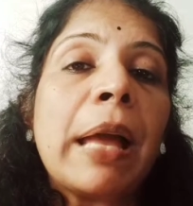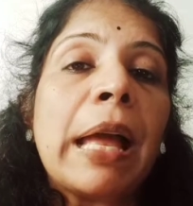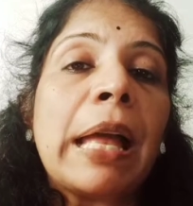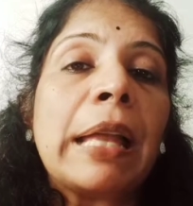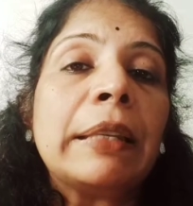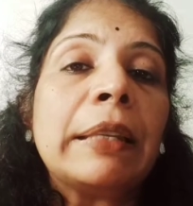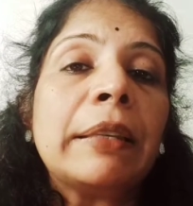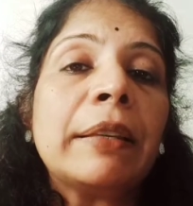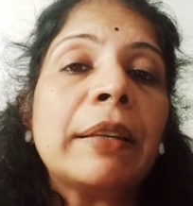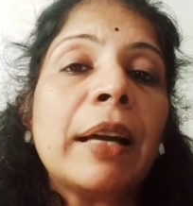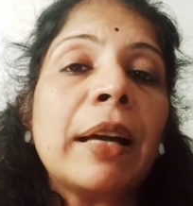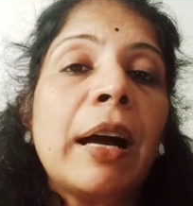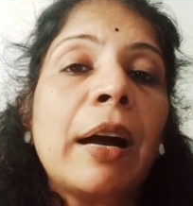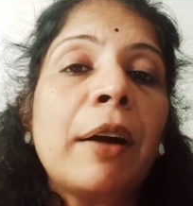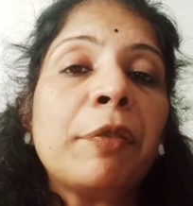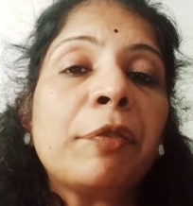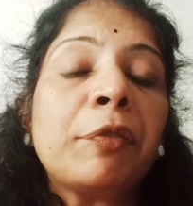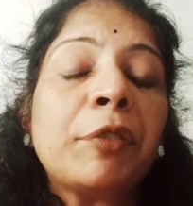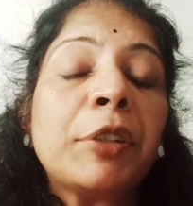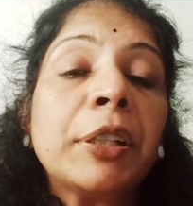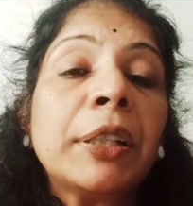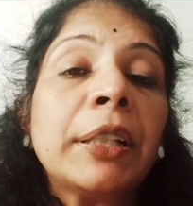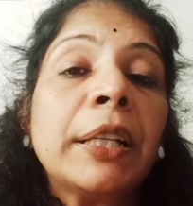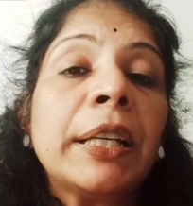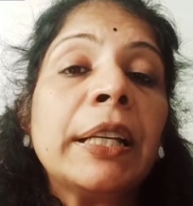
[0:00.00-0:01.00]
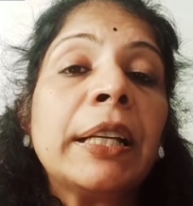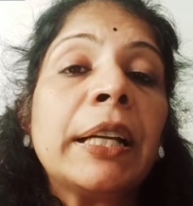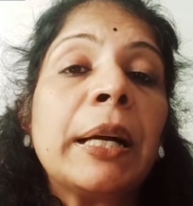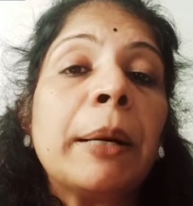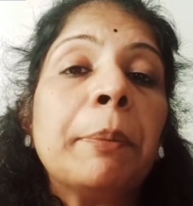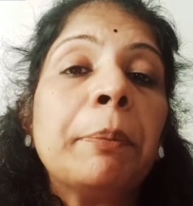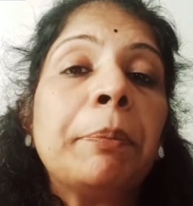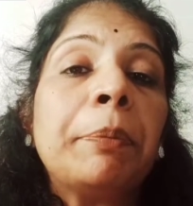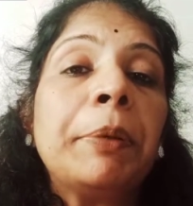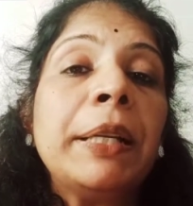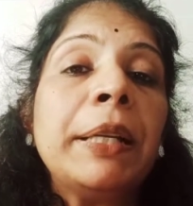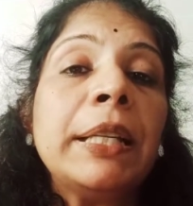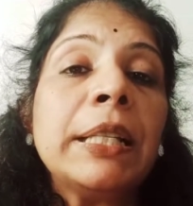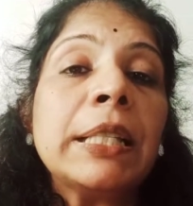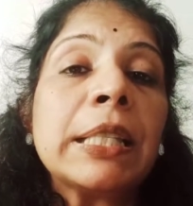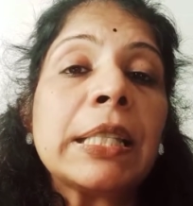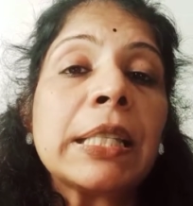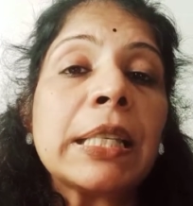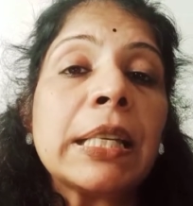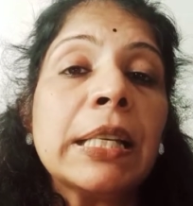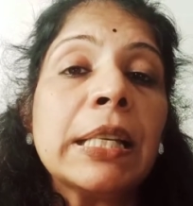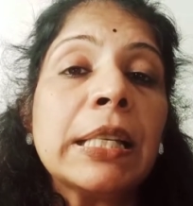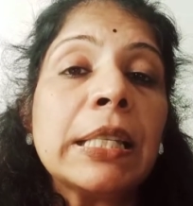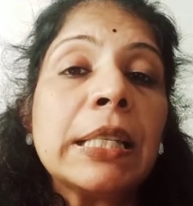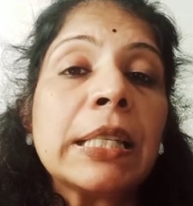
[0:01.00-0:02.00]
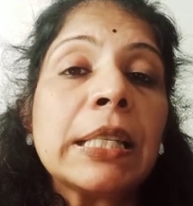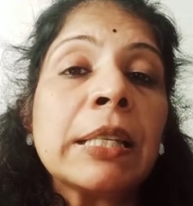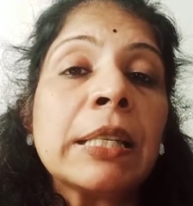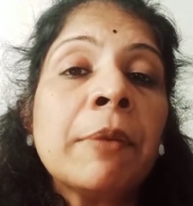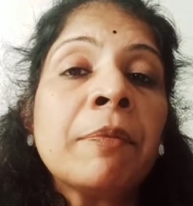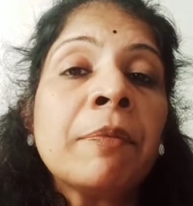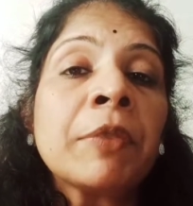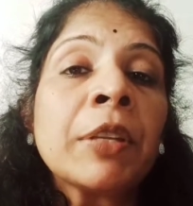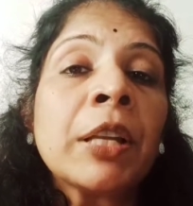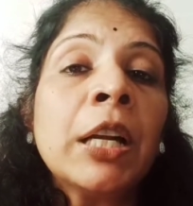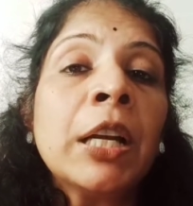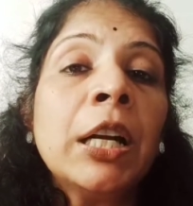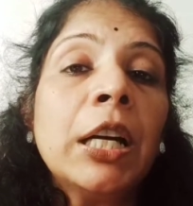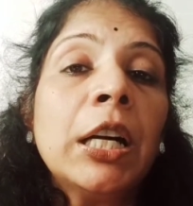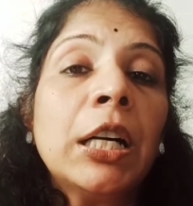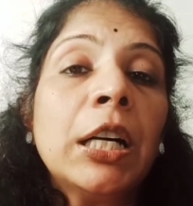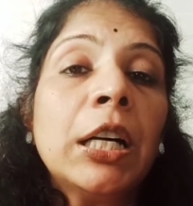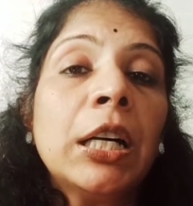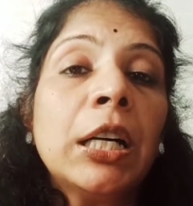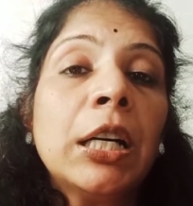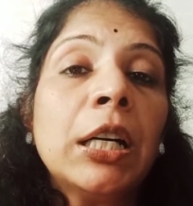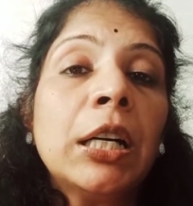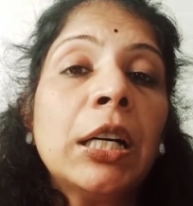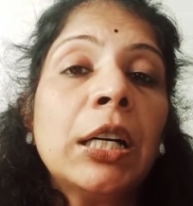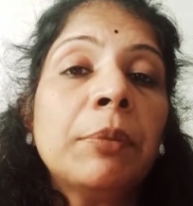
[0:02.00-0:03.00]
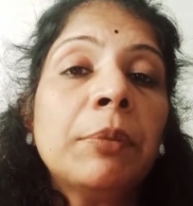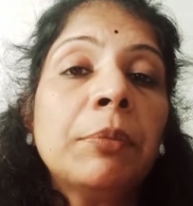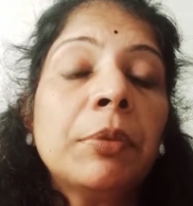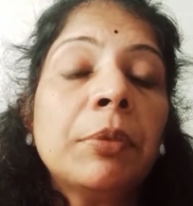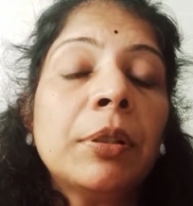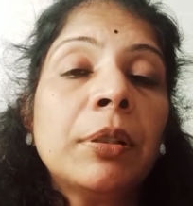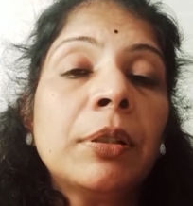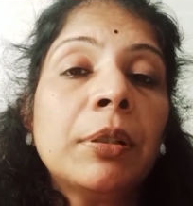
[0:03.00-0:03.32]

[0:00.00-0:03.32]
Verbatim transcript: And after he completes his uh,